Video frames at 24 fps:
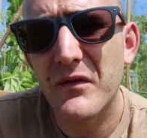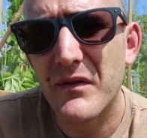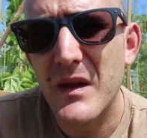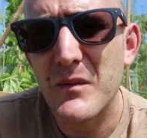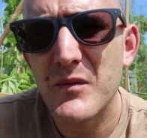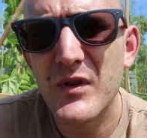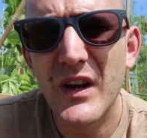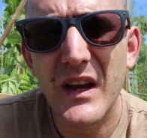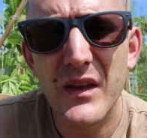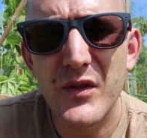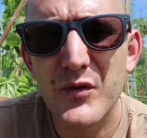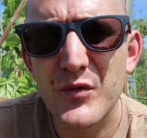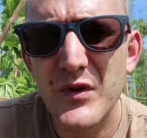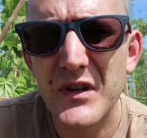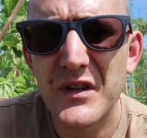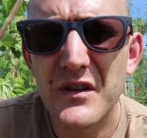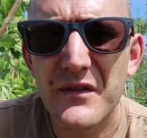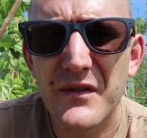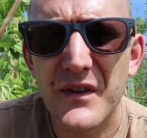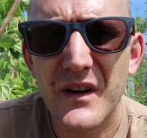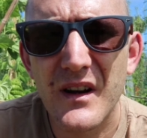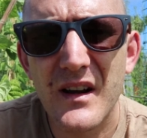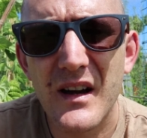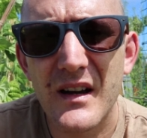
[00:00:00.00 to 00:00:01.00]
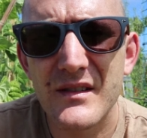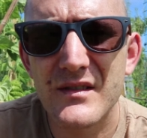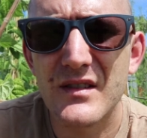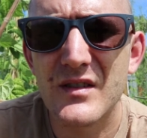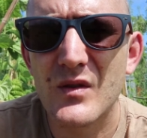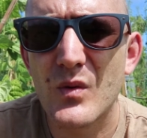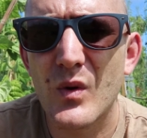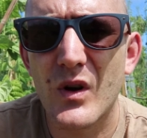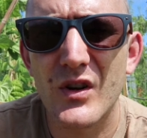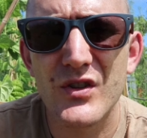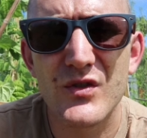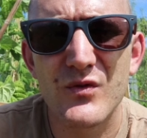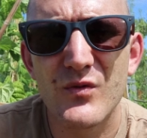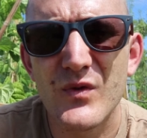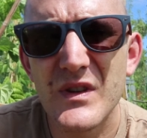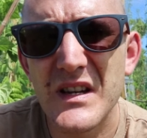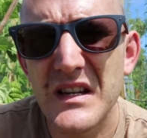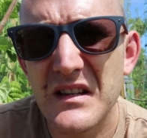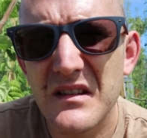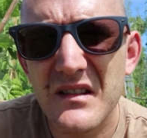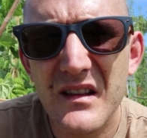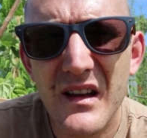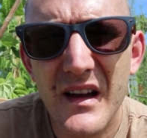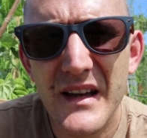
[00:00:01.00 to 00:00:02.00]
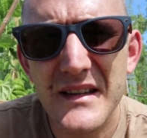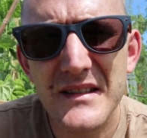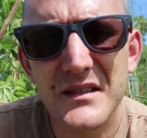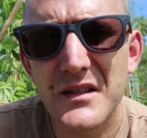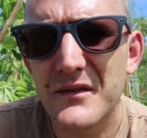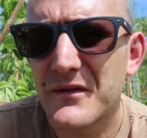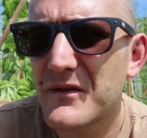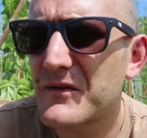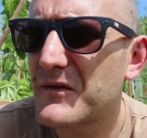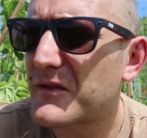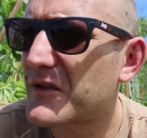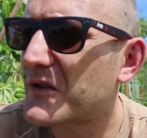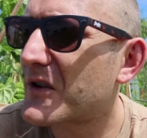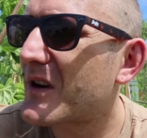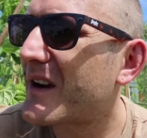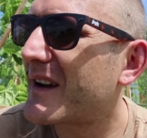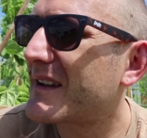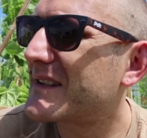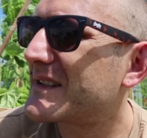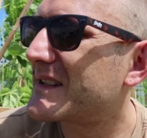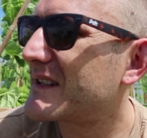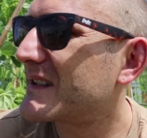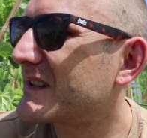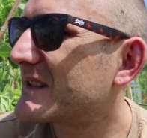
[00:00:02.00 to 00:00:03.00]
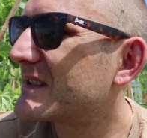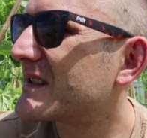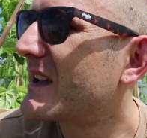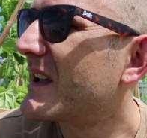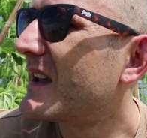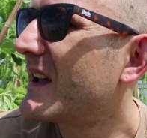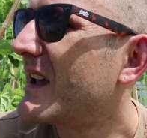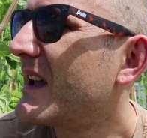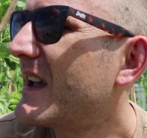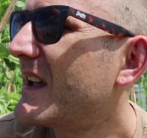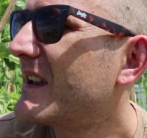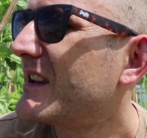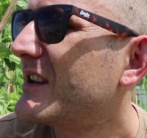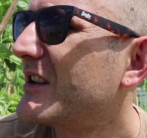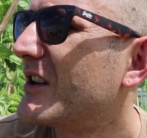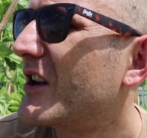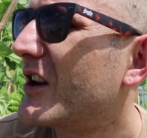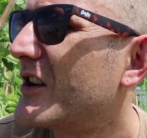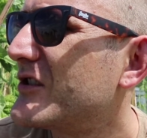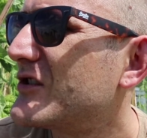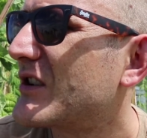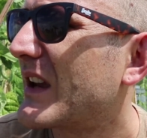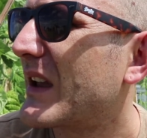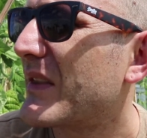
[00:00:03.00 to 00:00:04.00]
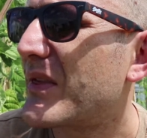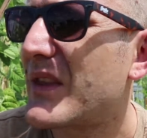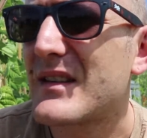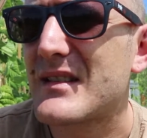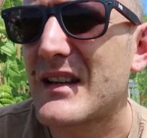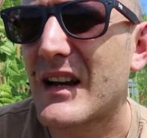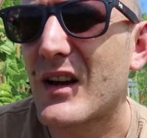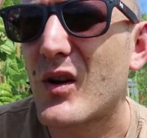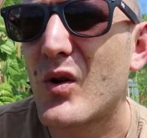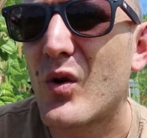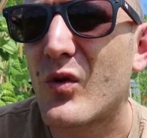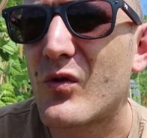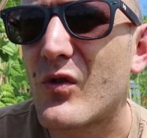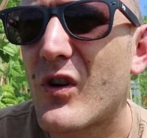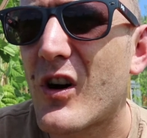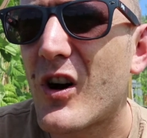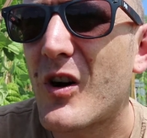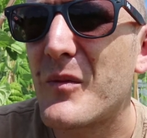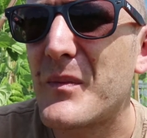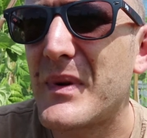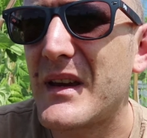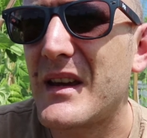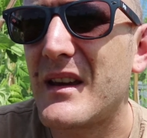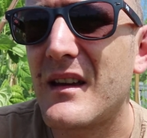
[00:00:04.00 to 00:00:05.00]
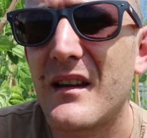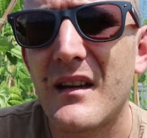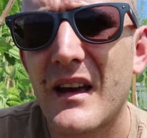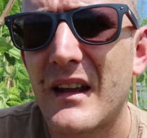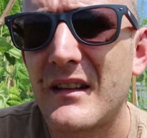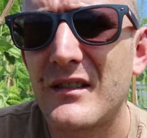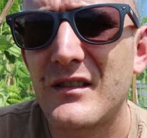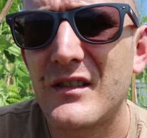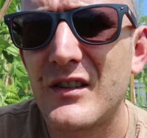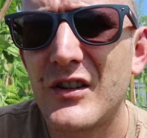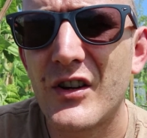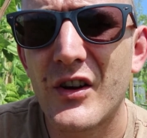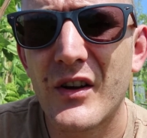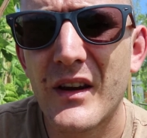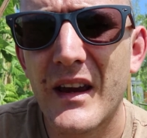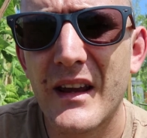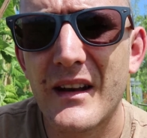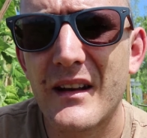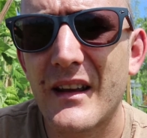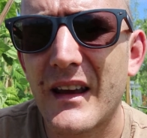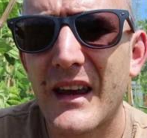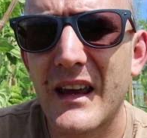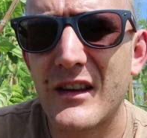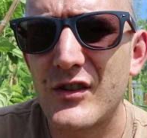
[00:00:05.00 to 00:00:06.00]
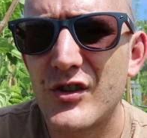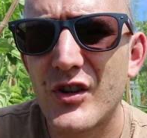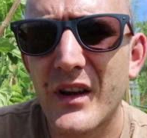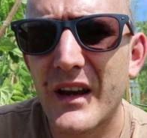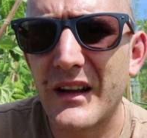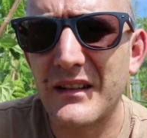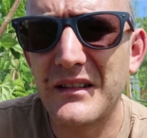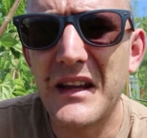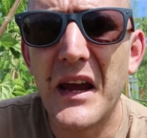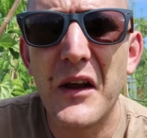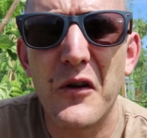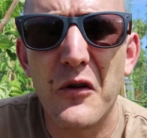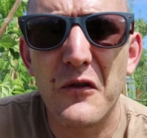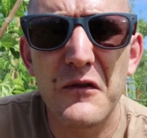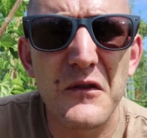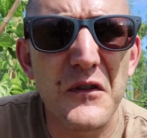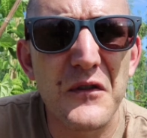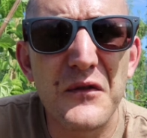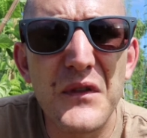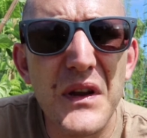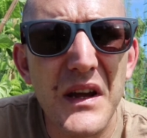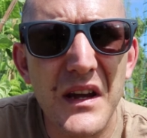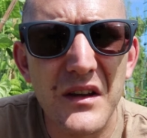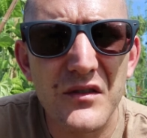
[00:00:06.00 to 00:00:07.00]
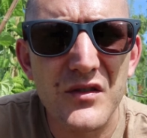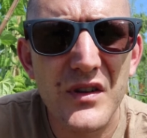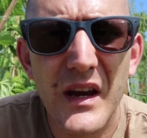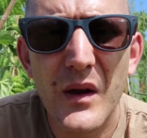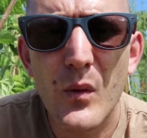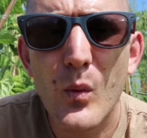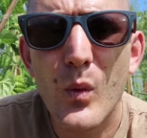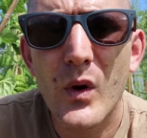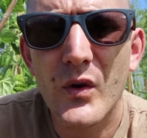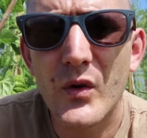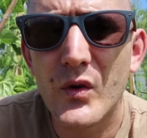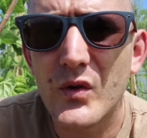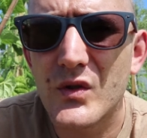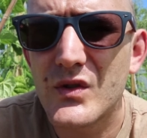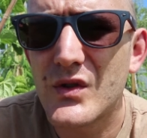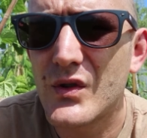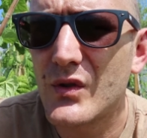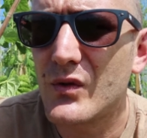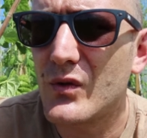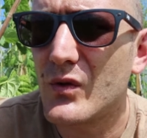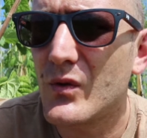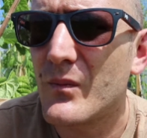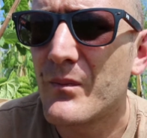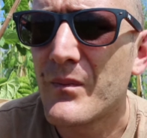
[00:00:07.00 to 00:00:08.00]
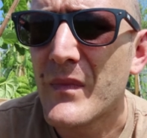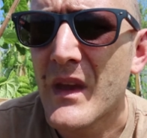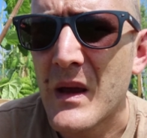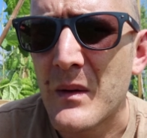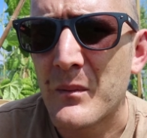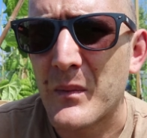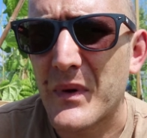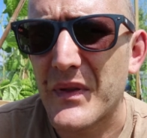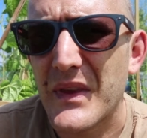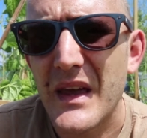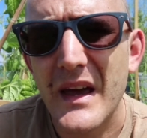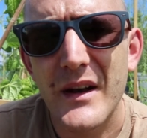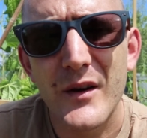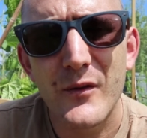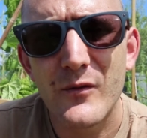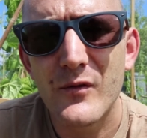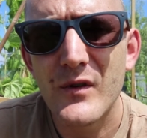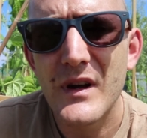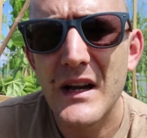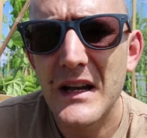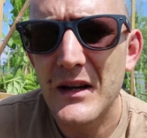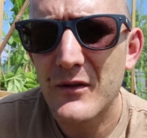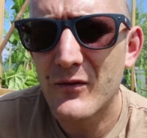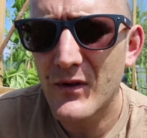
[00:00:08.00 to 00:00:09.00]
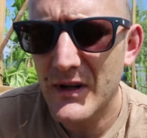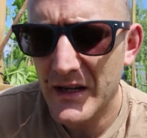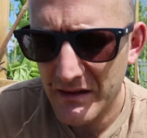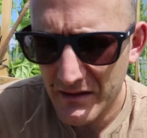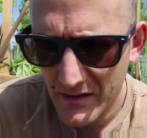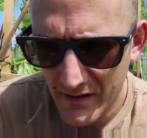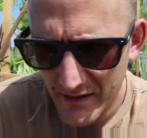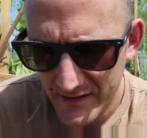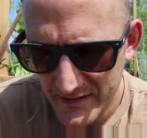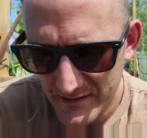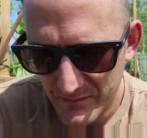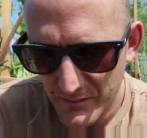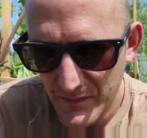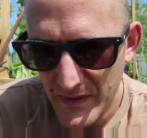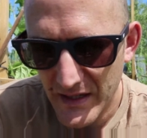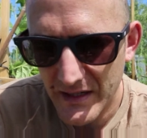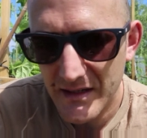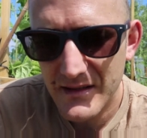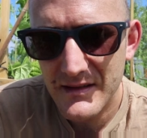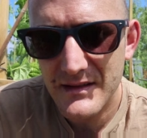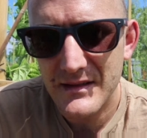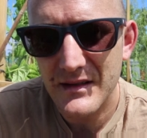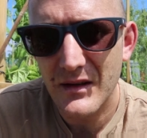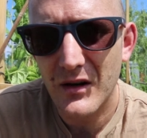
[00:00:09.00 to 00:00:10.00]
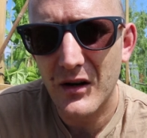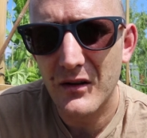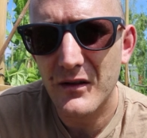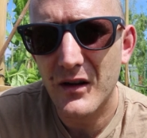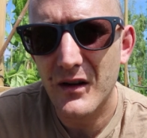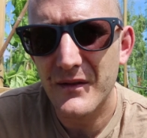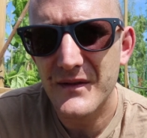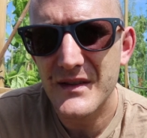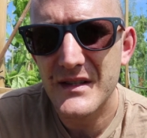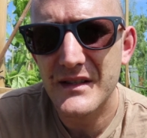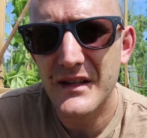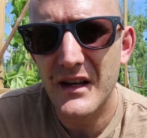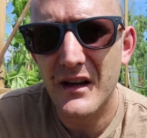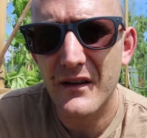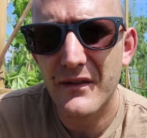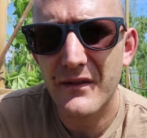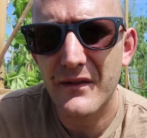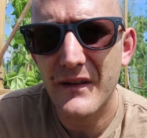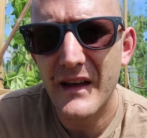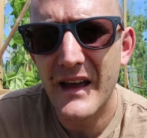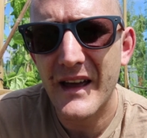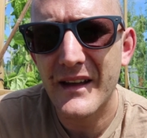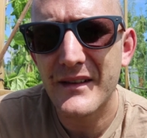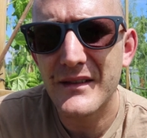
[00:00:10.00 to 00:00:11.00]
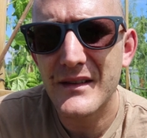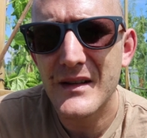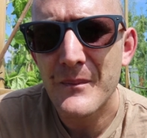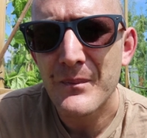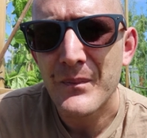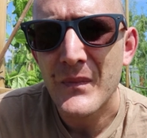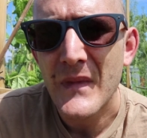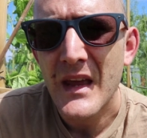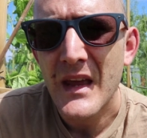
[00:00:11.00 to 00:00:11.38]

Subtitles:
of them. You get 3 different kinds of squash, really nice different varieties, and you get things like kohlrabi, and you don't get 10 or 15, you get 1 or 2, but they had a really, really nice mix of stuff. And